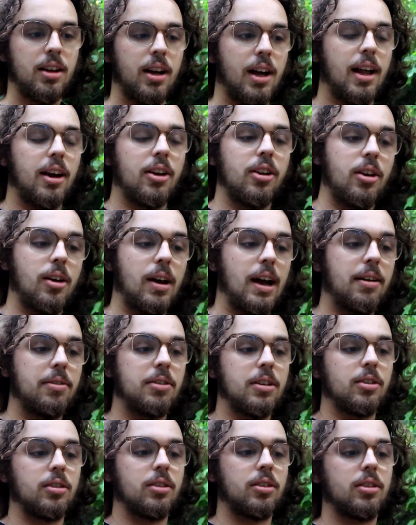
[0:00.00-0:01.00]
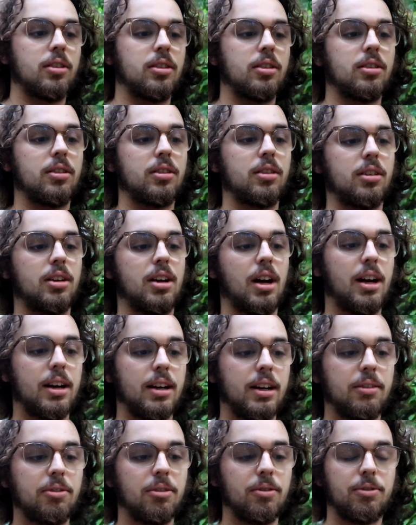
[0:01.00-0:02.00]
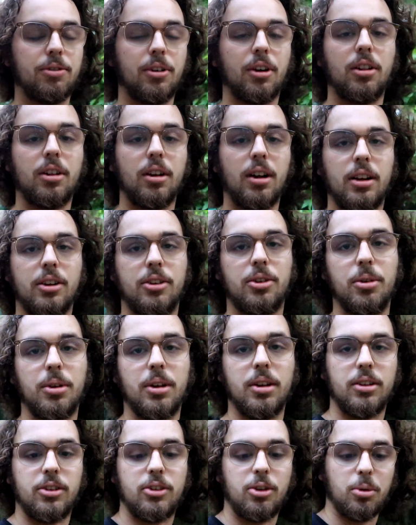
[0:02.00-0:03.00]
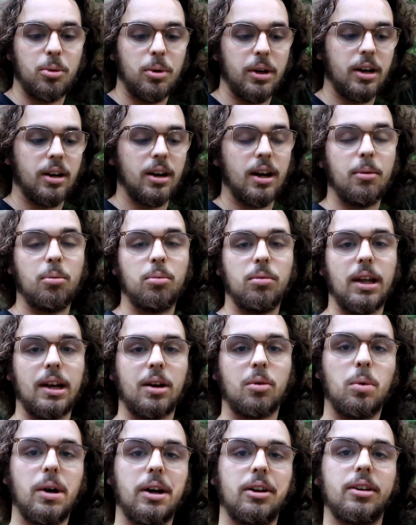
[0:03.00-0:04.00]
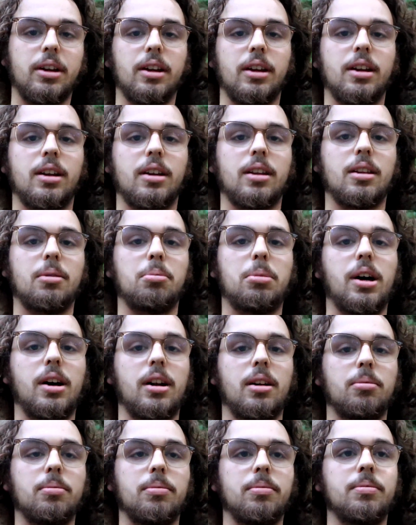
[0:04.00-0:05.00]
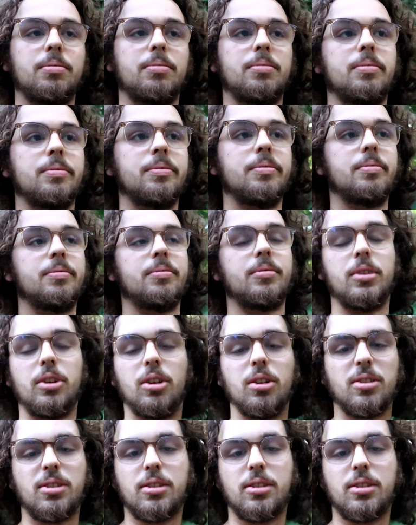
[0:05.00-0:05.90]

I don't know, haven't gotten even further into it to where I'm like welding in the bottom. You'll